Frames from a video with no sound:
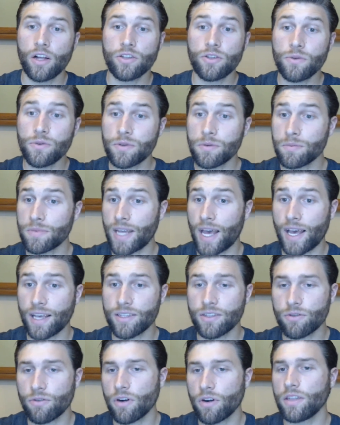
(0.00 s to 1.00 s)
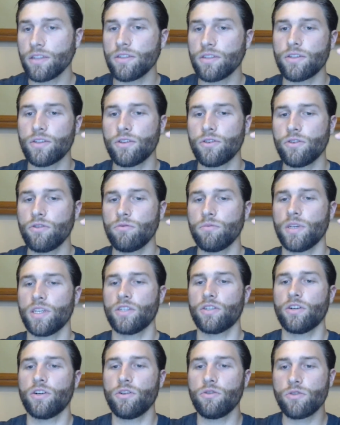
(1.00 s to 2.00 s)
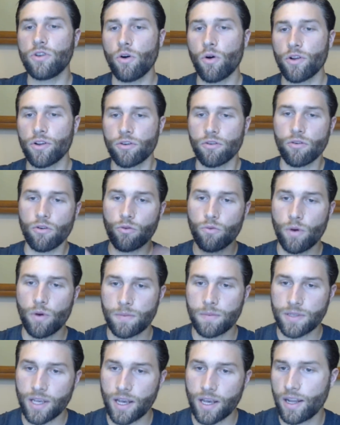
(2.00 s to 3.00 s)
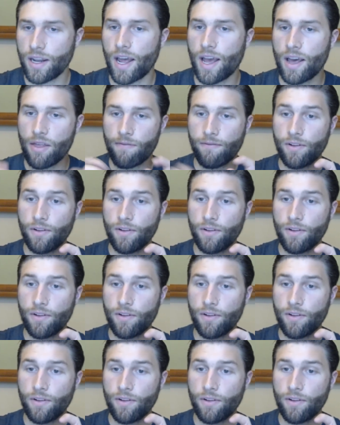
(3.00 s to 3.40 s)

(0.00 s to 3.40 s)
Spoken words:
Do some test runs too. Make sure you go on your own website,